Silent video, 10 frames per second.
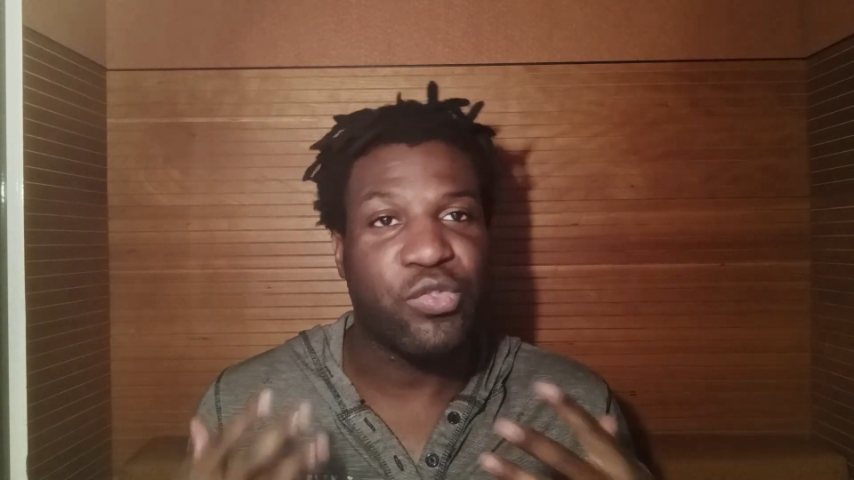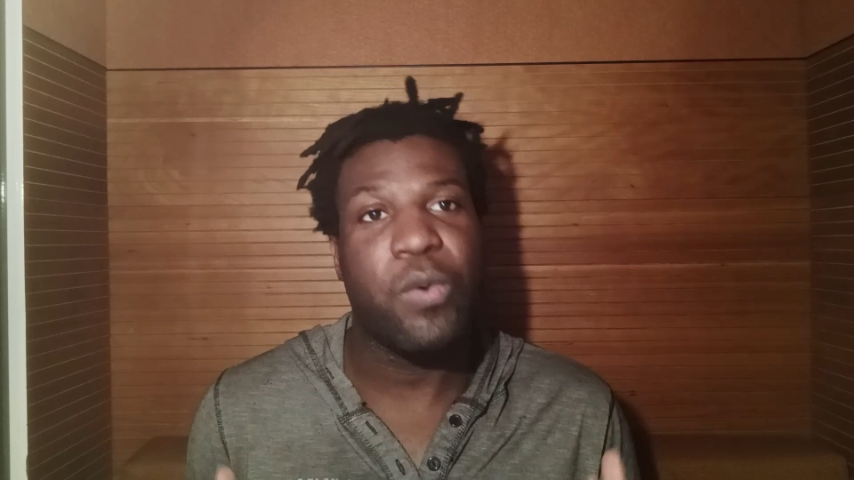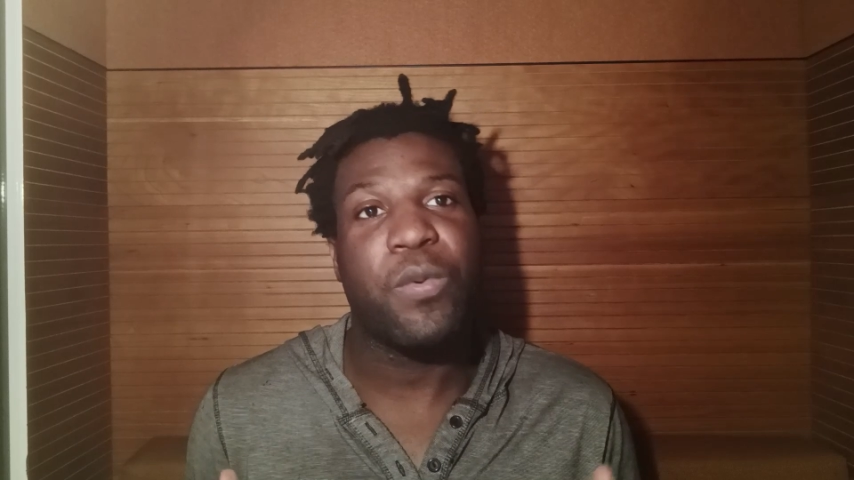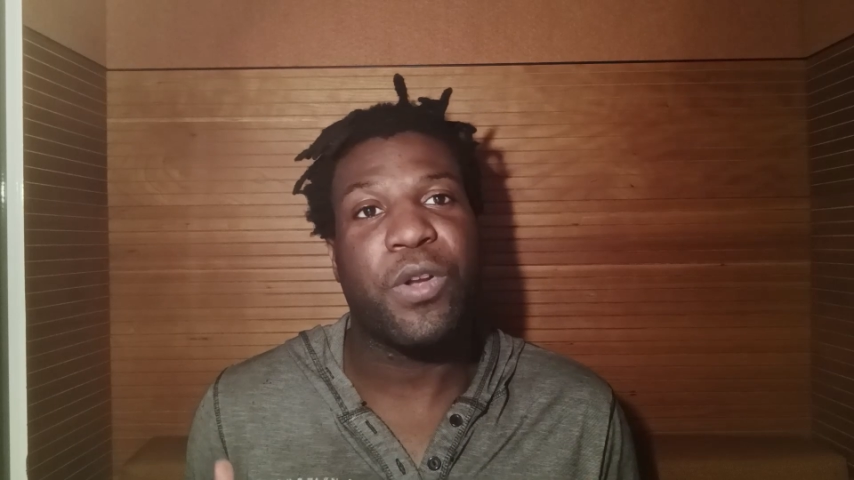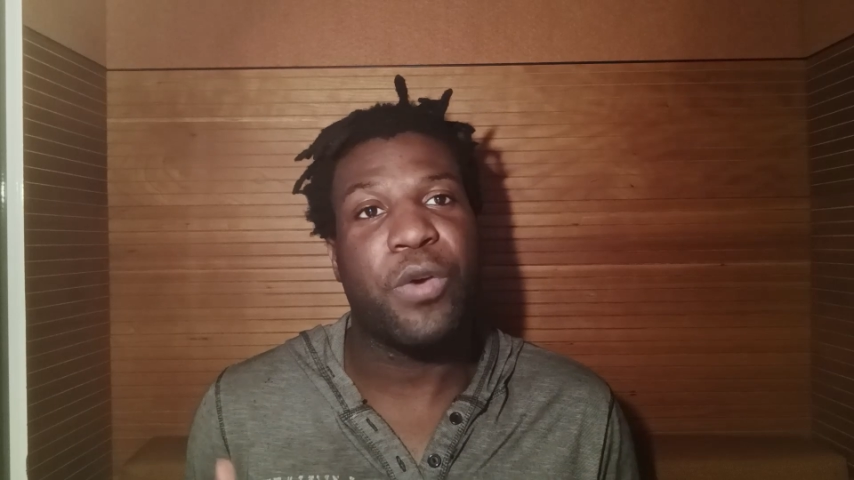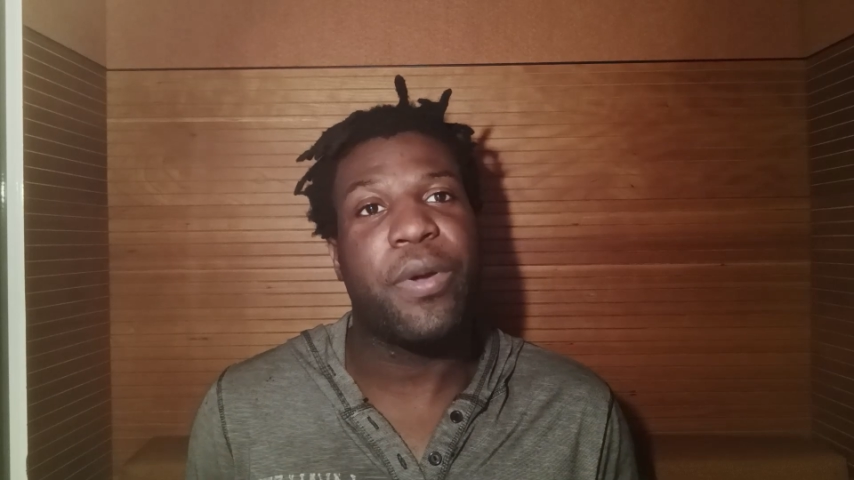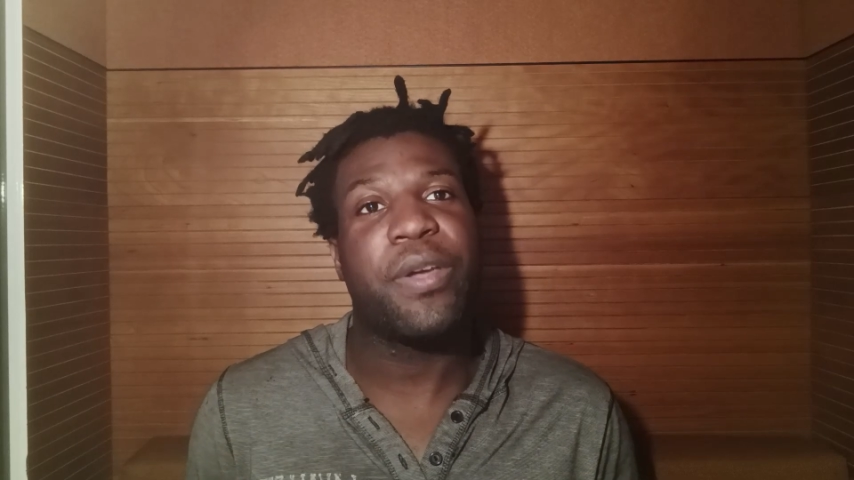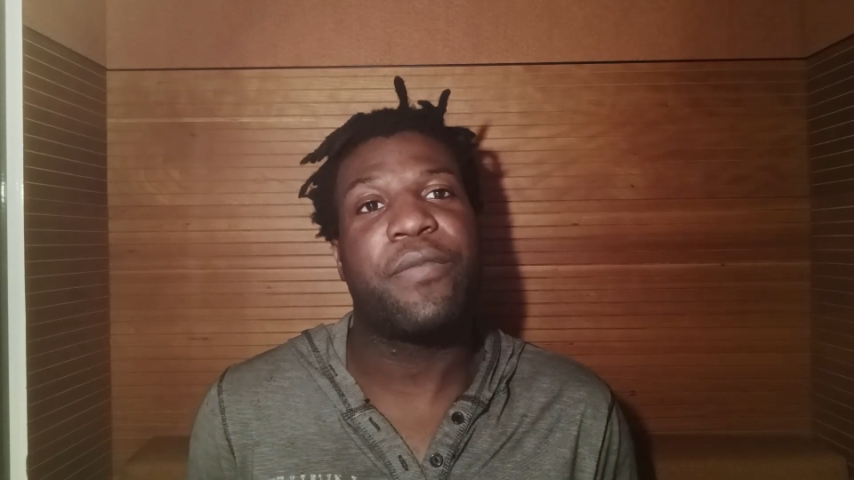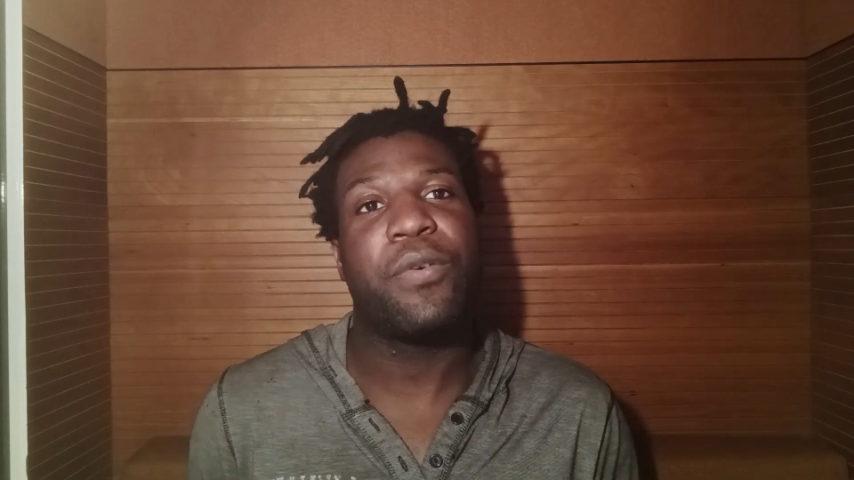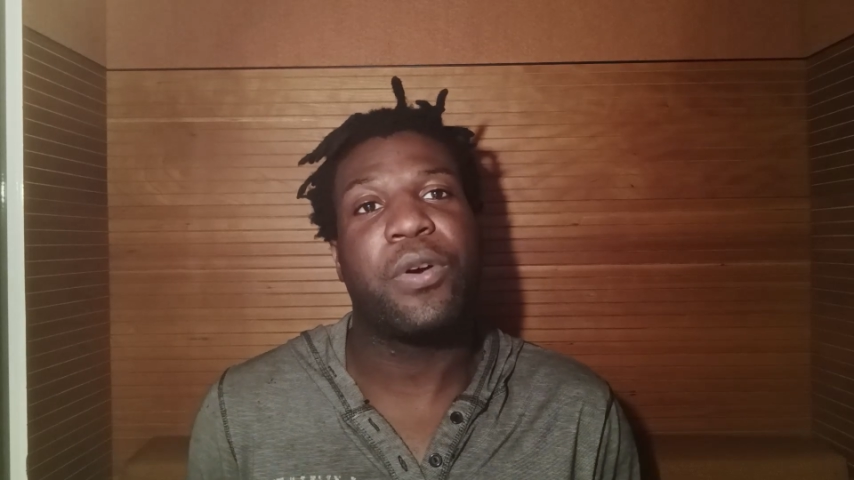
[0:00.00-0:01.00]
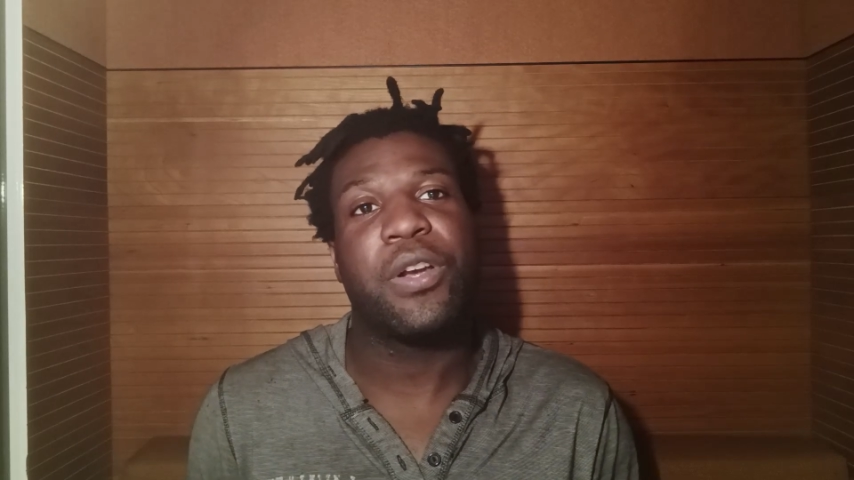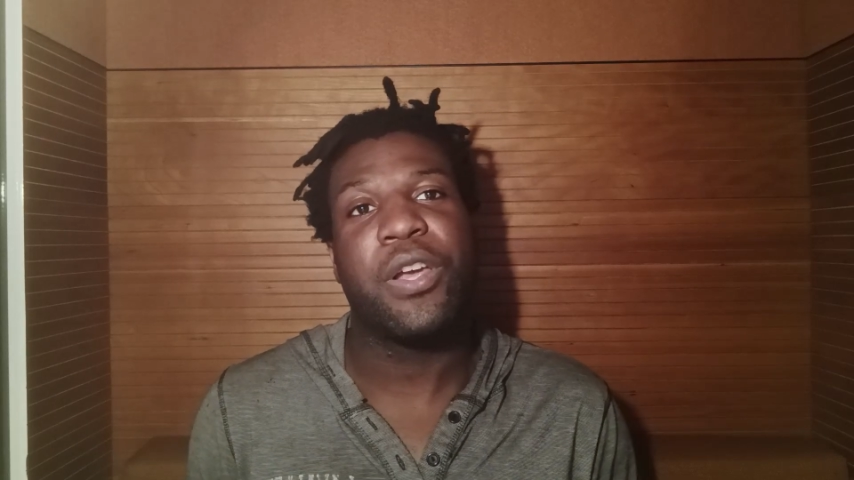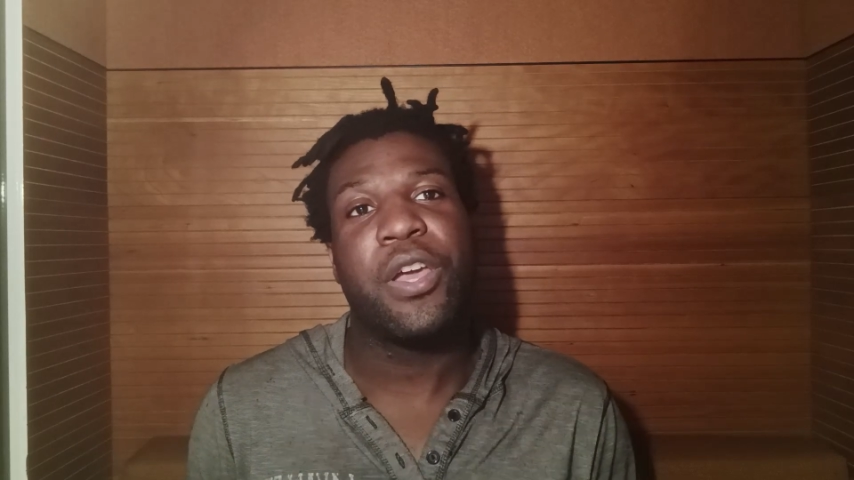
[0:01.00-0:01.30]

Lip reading: what we're going for.